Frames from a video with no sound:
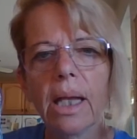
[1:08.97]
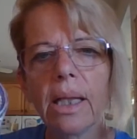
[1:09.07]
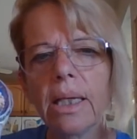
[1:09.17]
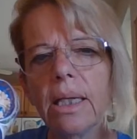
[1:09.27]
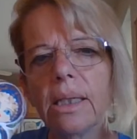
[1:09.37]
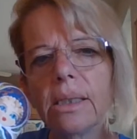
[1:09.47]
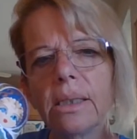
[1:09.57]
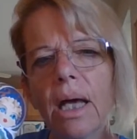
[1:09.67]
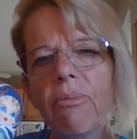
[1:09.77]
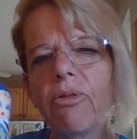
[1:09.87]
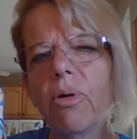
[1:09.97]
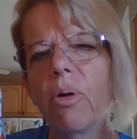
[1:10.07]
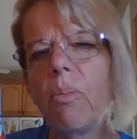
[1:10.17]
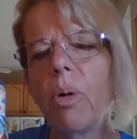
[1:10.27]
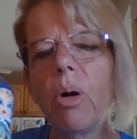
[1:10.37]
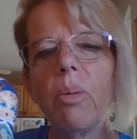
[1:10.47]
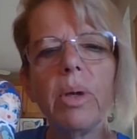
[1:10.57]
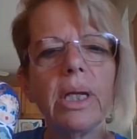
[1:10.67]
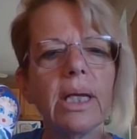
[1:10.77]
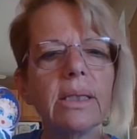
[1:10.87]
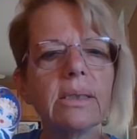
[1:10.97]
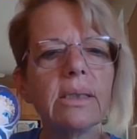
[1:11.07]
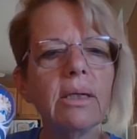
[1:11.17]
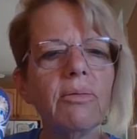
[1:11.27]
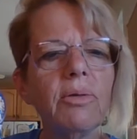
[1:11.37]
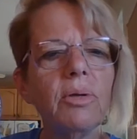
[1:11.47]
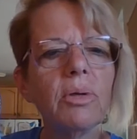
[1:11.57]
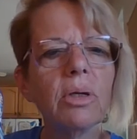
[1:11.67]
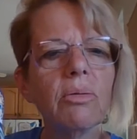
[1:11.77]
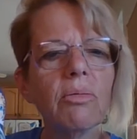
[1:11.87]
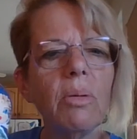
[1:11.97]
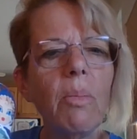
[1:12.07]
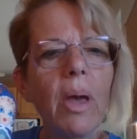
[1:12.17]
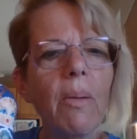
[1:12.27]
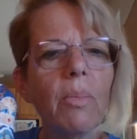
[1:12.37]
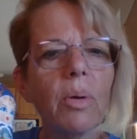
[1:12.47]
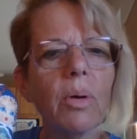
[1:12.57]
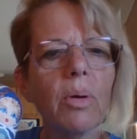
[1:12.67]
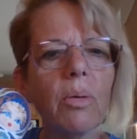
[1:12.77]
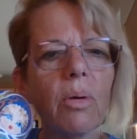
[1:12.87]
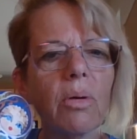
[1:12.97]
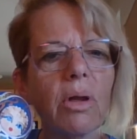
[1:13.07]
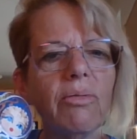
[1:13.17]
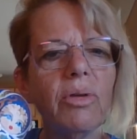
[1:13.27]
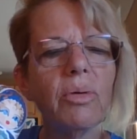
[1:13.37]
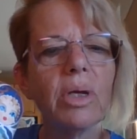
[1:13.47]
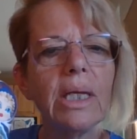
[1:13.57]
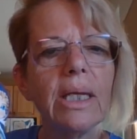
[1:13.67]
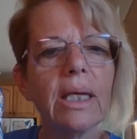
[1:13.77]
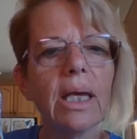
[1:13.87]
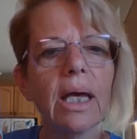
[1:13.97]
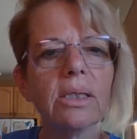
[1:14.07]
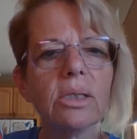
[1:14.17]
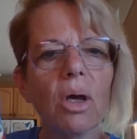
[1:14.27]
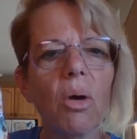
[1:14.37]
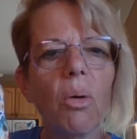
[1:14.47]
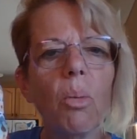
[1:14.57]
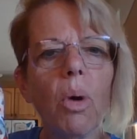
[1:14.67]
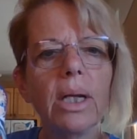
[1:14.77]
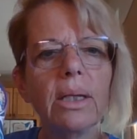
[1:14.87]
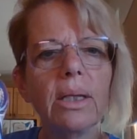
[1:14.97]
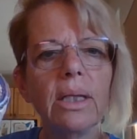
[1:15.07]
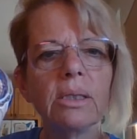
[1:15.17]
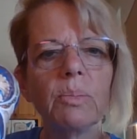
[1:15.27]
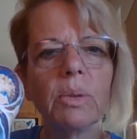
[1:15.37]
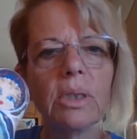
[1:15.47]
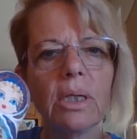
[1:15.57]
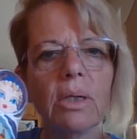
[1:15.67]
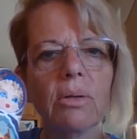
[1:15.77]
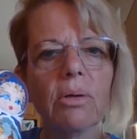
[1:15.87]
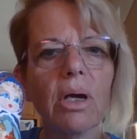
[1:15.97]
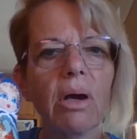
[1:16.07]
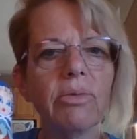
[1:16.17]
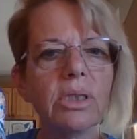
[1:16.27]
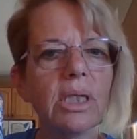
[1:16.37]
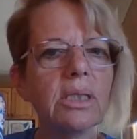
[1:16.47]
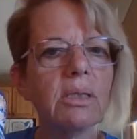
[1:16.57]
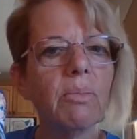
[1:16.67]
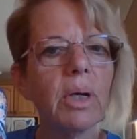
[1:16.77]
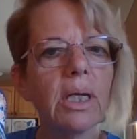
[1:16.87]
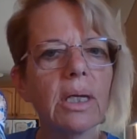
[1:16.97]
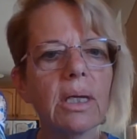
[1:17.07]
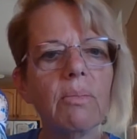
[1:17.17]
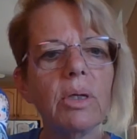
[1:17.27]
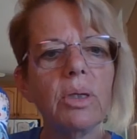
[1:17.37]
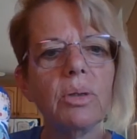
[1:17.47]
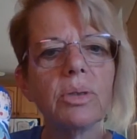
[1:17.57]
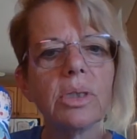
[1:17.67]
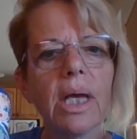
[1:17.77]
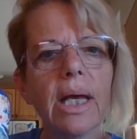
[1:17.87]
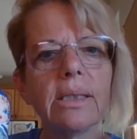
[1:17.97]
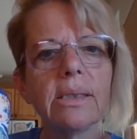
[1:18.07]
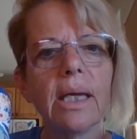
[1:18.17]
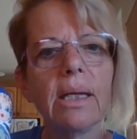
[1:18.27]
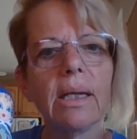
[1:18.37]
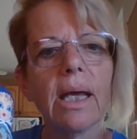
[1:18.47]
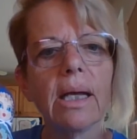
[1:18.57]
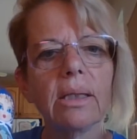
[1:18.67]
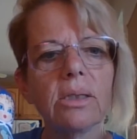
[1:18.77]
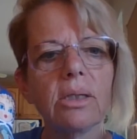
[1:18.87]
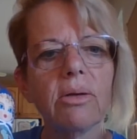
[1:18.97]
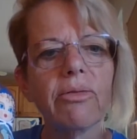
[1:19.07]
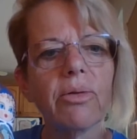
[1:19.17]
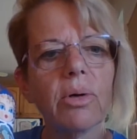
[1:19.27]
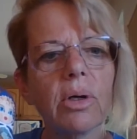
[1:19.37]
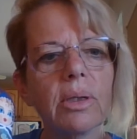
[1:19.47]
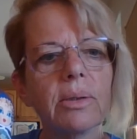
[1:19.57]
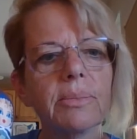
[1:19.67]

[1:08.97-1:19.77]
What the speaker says: I'd like you to stop for a moment and see if you can remember or if you can guess what this particular conversation buddy can be used as an analogy for.